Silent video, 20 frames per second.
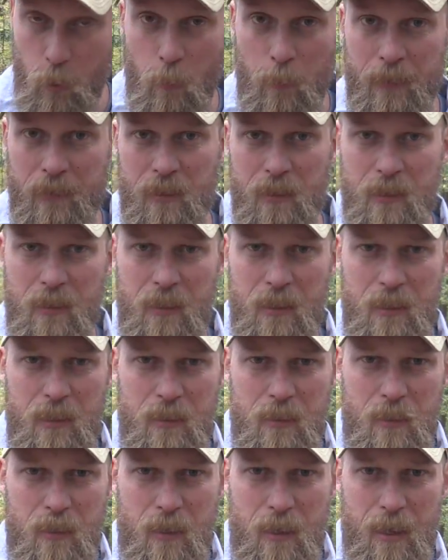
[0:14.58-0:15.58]
going to
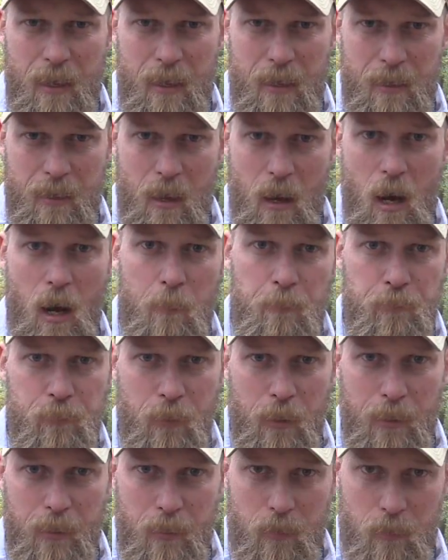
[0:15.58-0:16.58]
need an
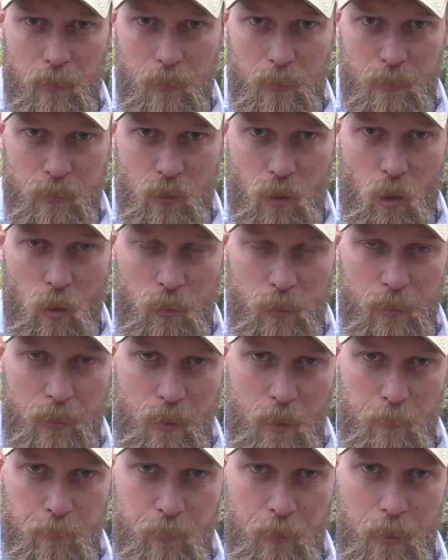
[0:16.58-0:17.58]
upright, let's call it
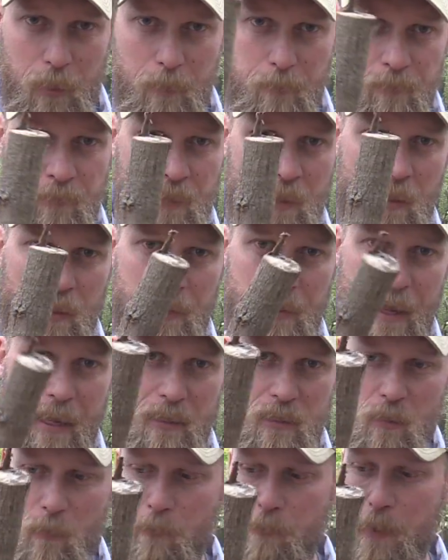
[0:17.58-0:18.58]
an upright.
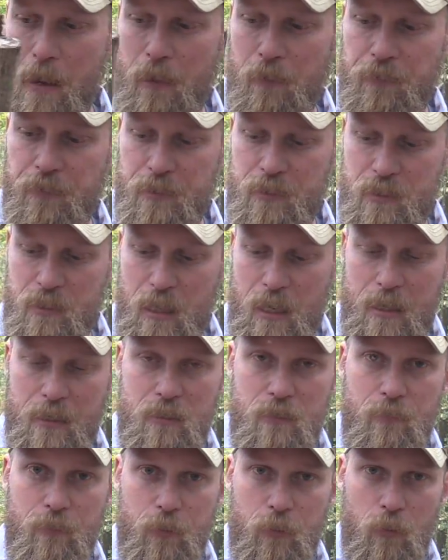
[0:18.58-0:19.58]
That's about the
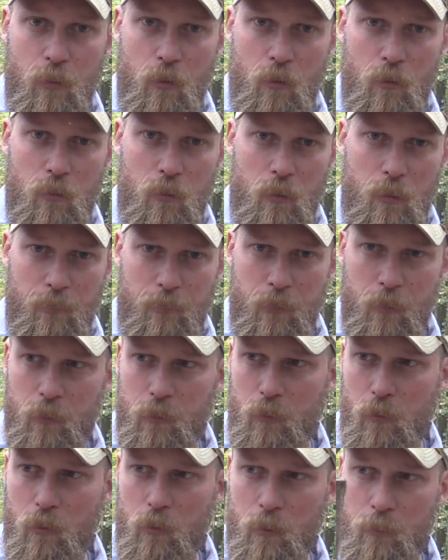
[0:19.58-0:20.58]
size of our, of
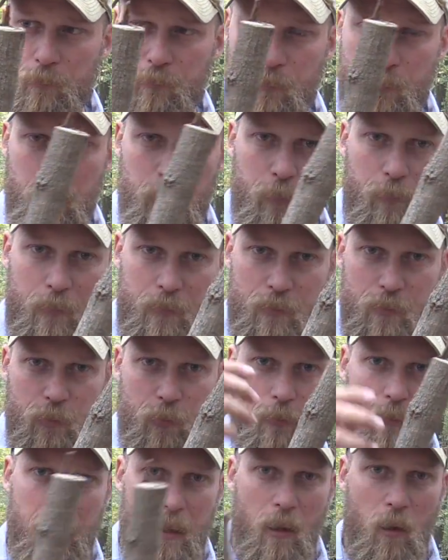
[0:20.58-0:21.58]
our arm from our wrist to
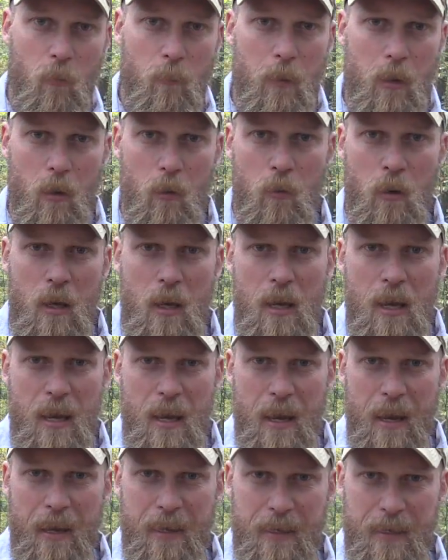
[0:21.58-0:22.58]
our elbow
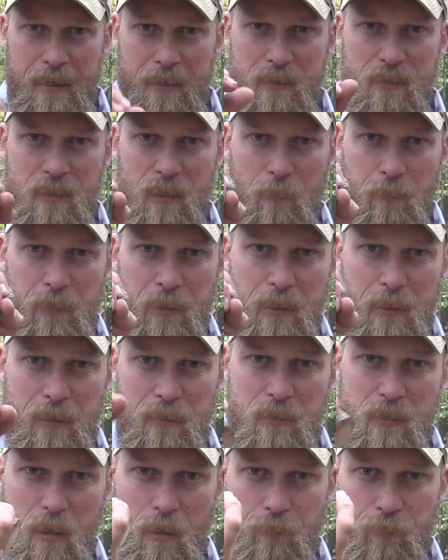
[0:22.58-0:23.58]
and then something
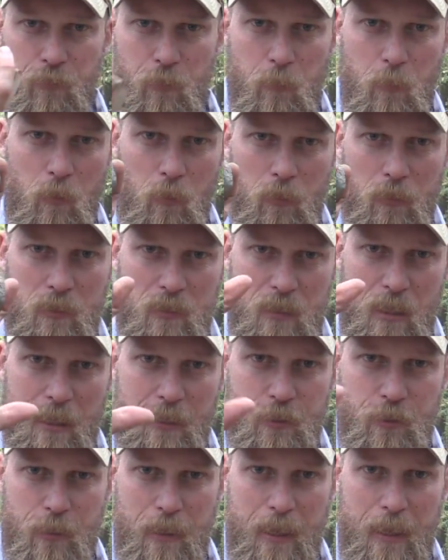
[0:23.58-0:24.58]
that's comfortable the
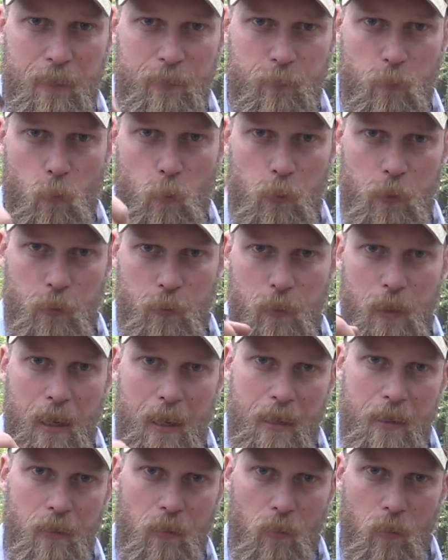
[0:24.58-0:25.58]
size of your hand for your
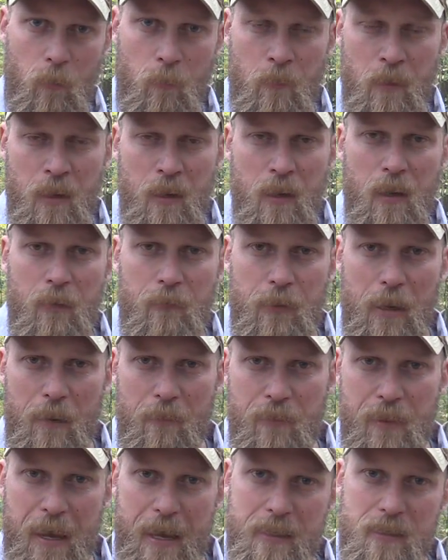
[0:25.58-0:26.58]
handle. If you
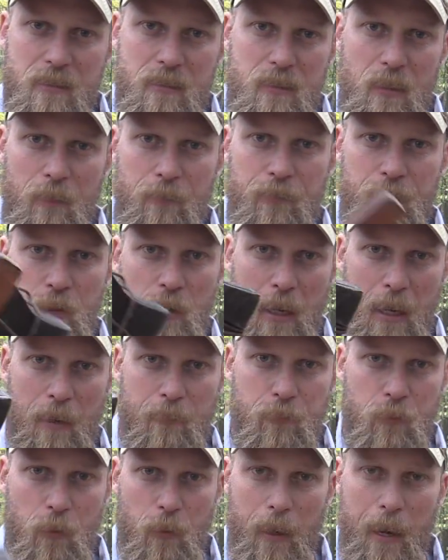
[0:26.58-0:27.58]
have that stuff and you
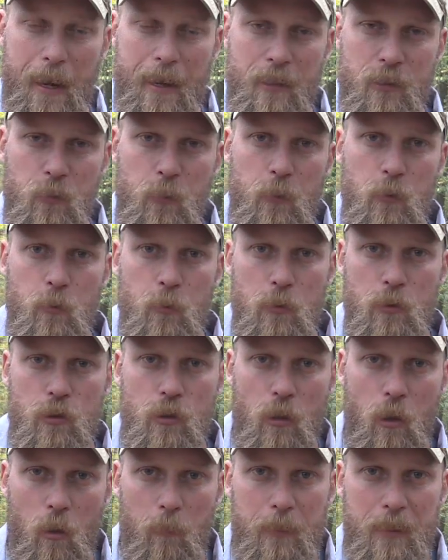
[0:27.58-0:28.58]
have your ax, which we
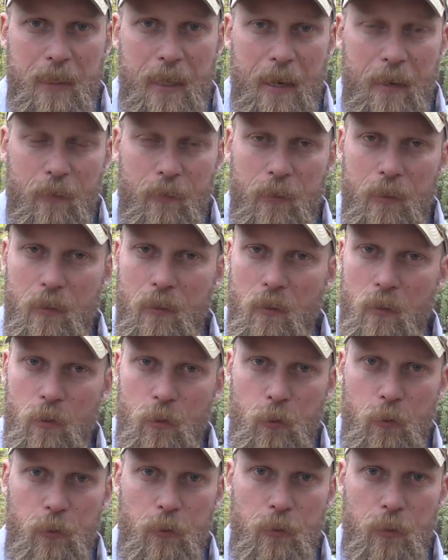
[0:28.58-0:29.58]
should all be carrying,
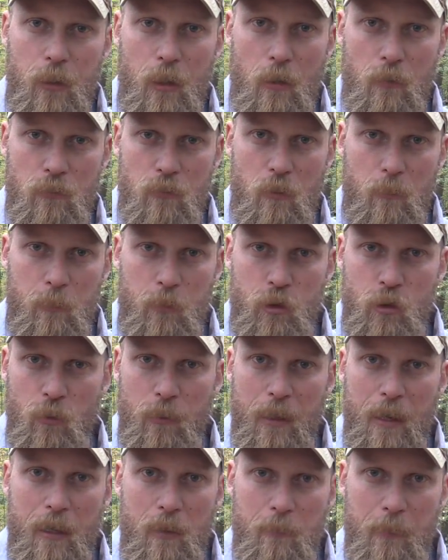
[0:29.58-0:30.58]
you're good to go. So let me show
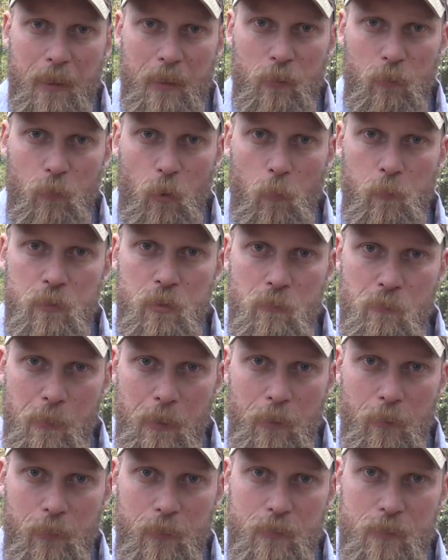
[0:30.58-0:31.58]
you how to make the rope
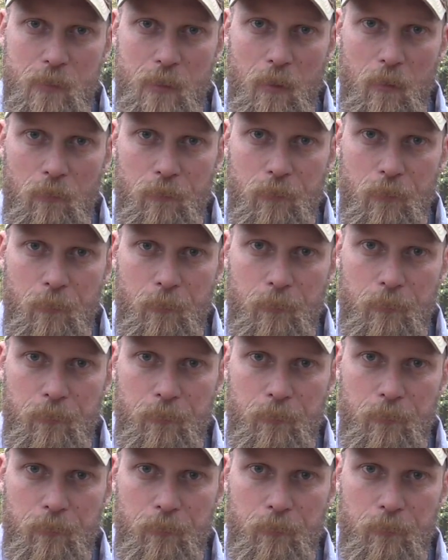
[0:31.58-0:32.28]
spinner itself.